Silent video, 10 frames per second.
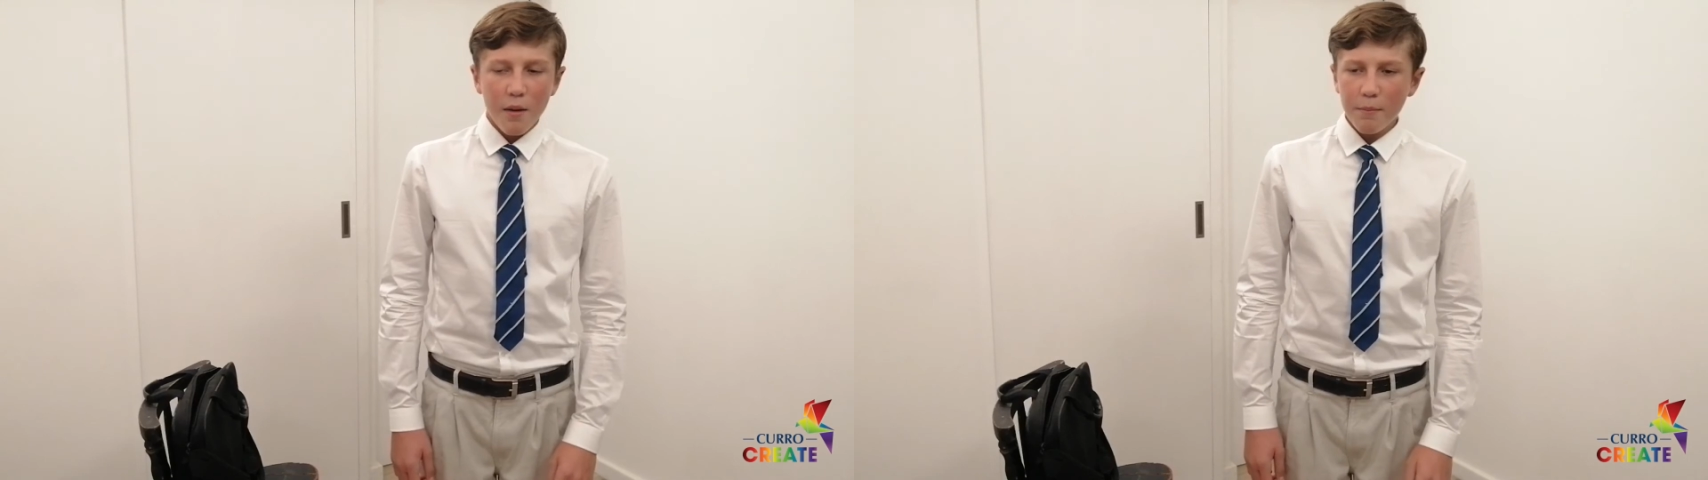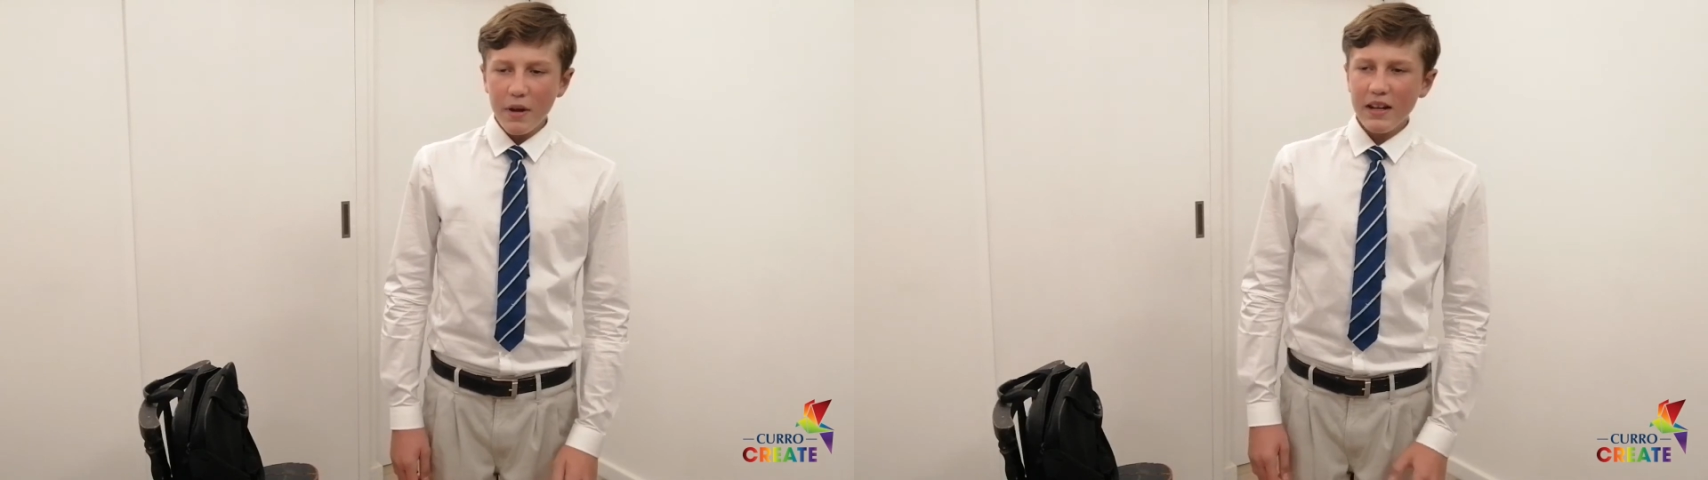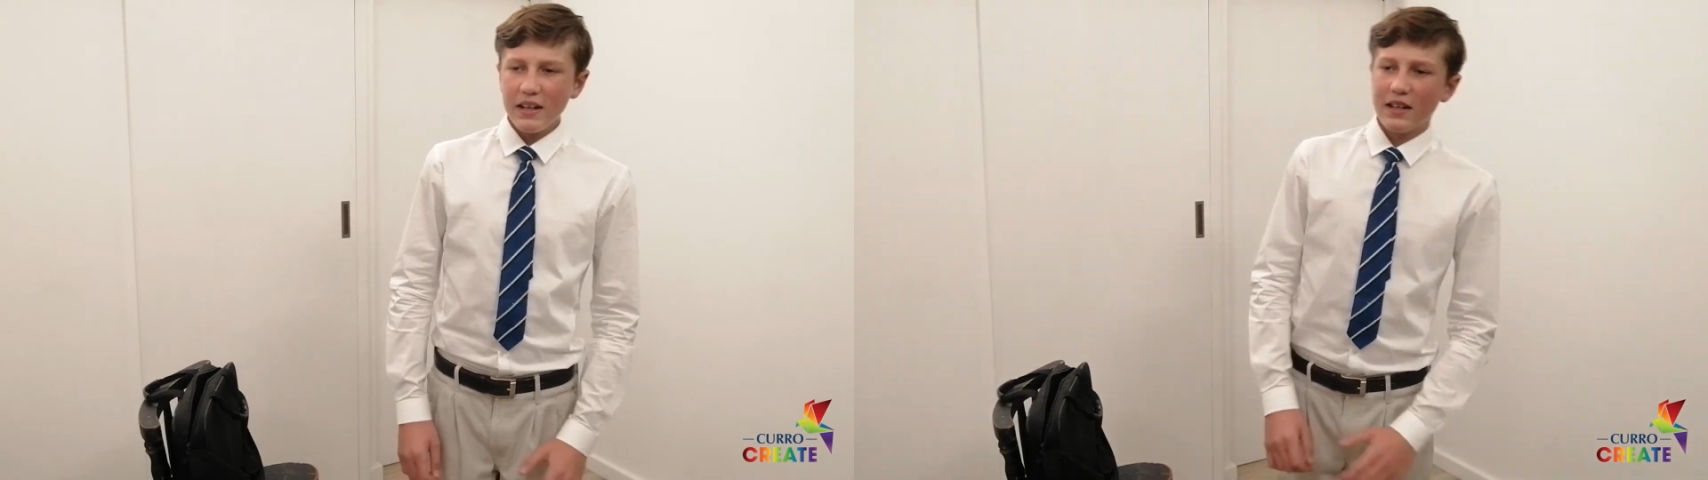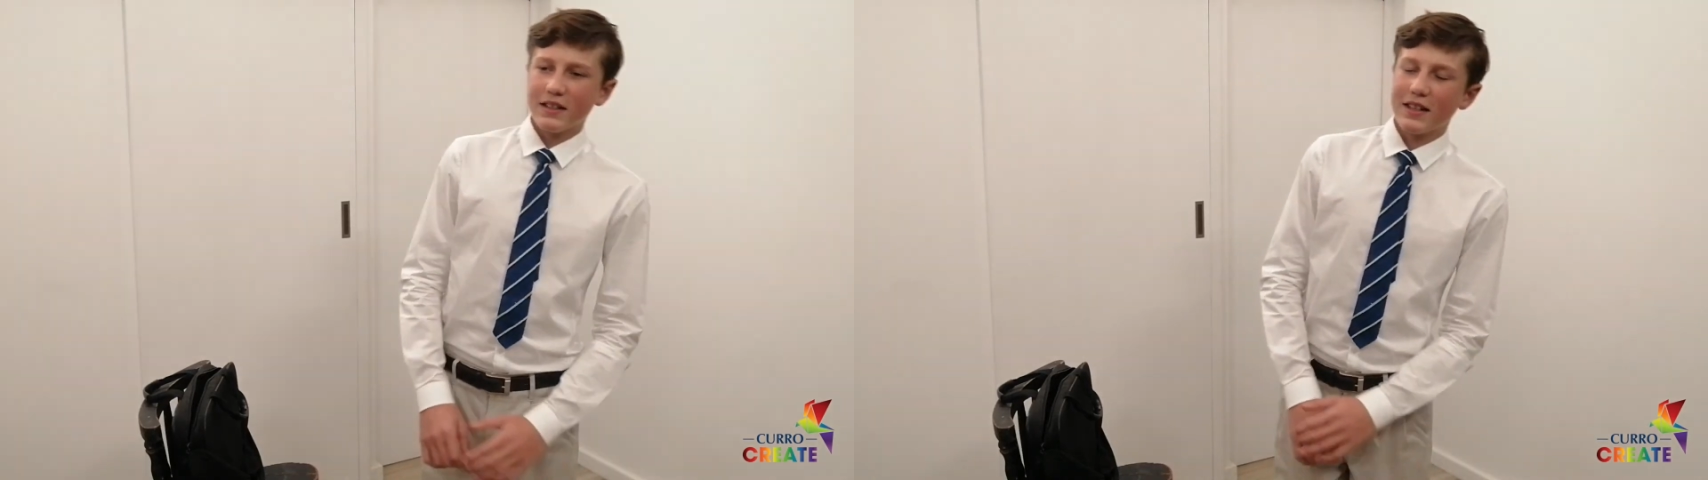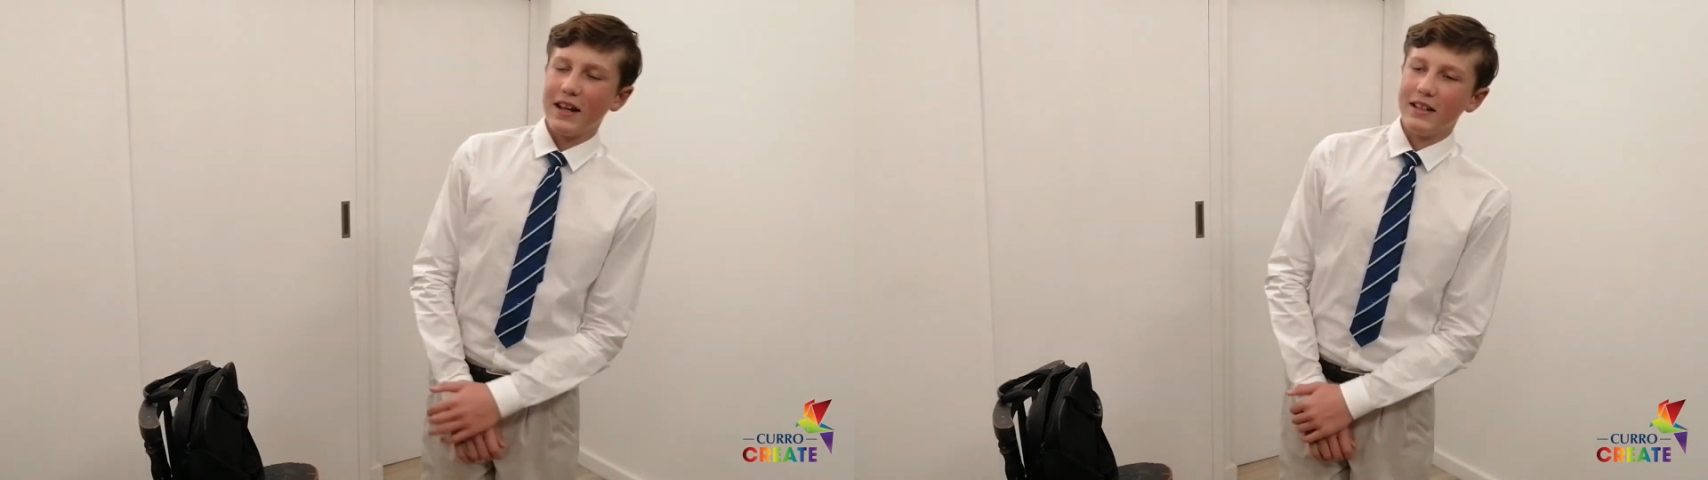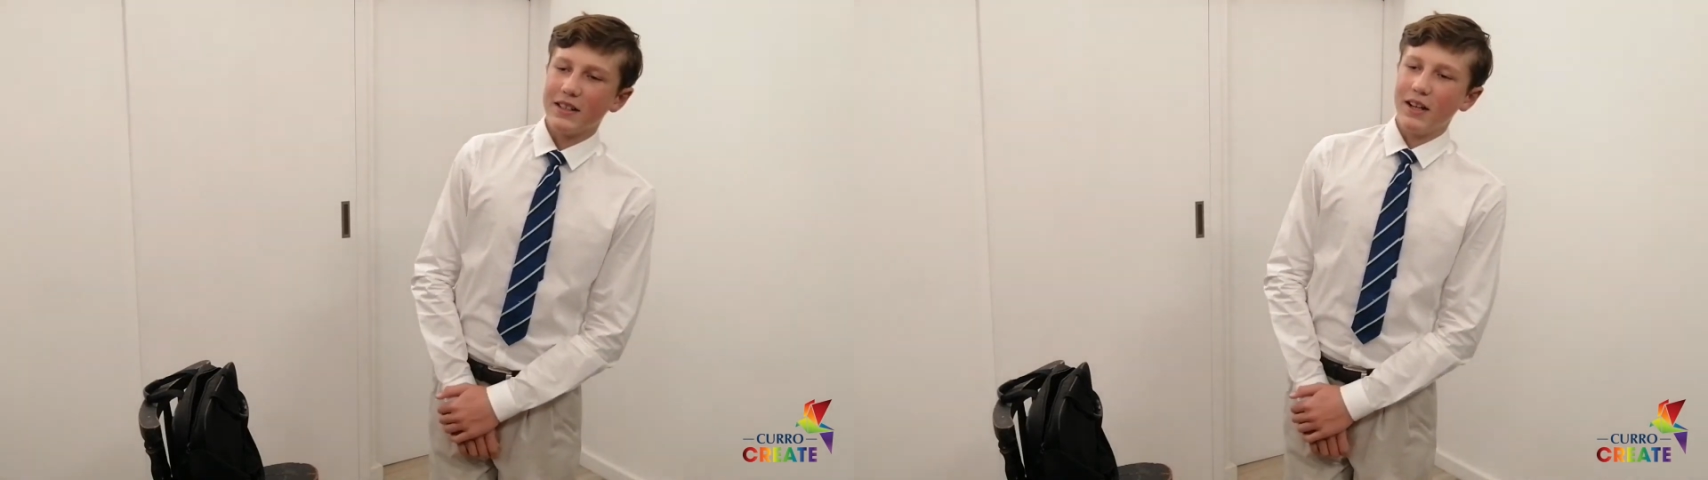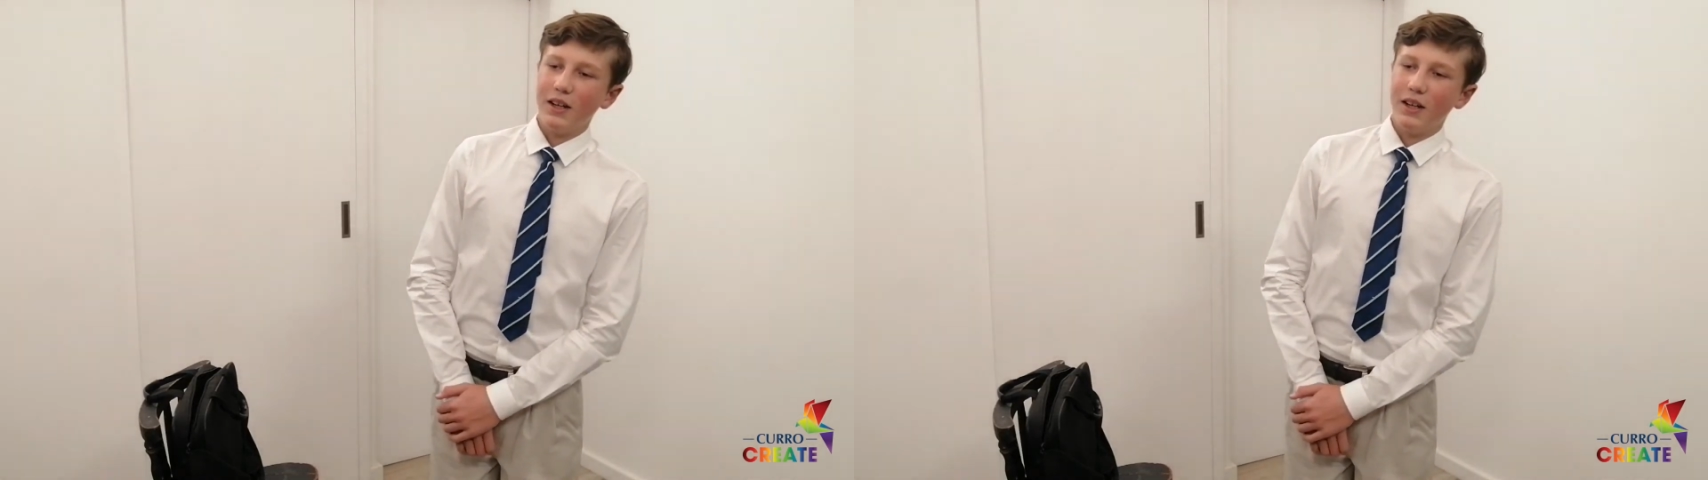Many years later,